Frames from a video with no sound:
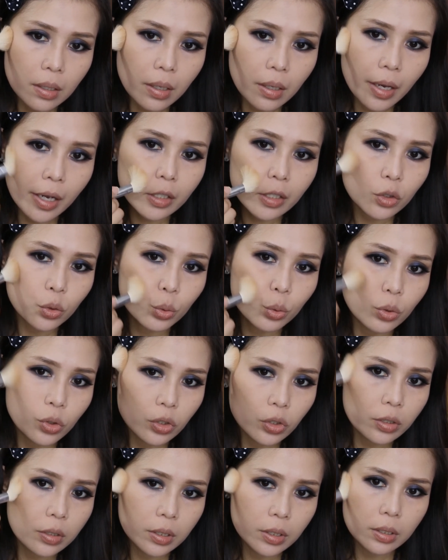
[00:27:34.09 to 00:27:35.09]
actual
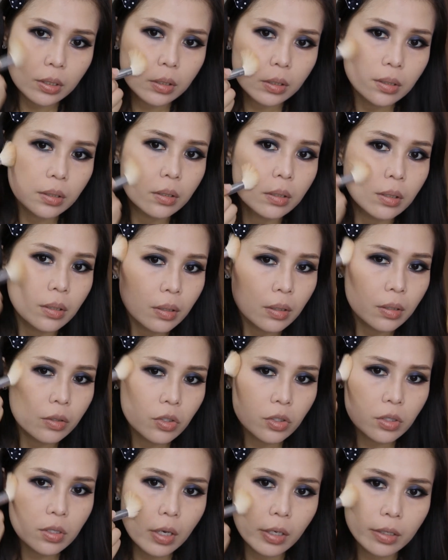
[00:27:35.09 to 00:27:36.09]
cheeks, at
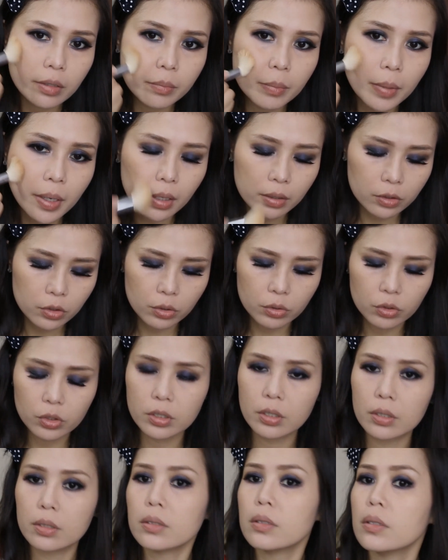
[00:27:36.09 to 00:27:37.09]
the side of my actual
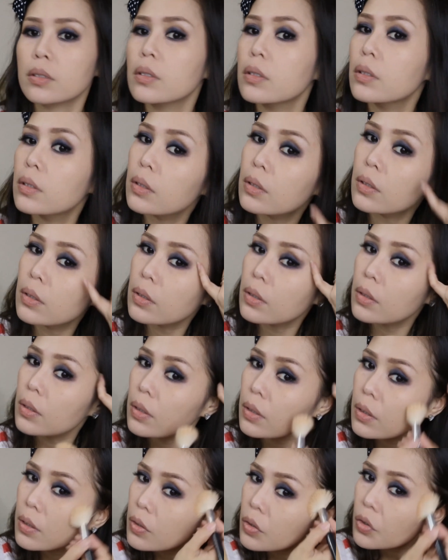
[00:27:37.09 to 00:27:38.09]
cheeks,
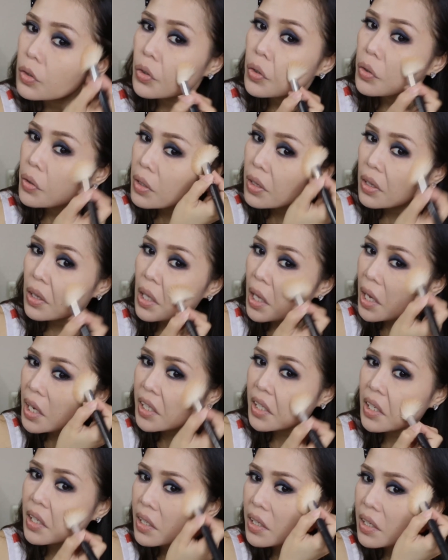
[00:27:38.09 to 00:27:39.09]

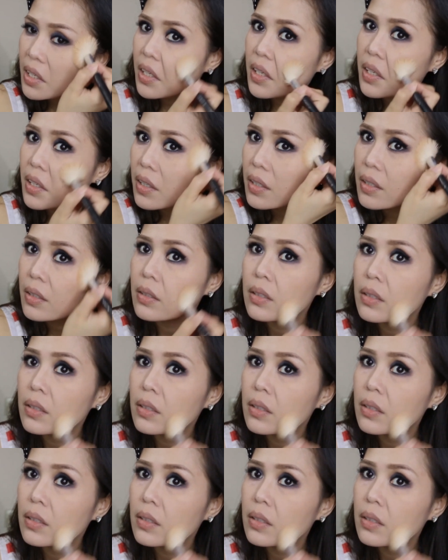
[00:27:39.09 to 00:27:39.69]
like here,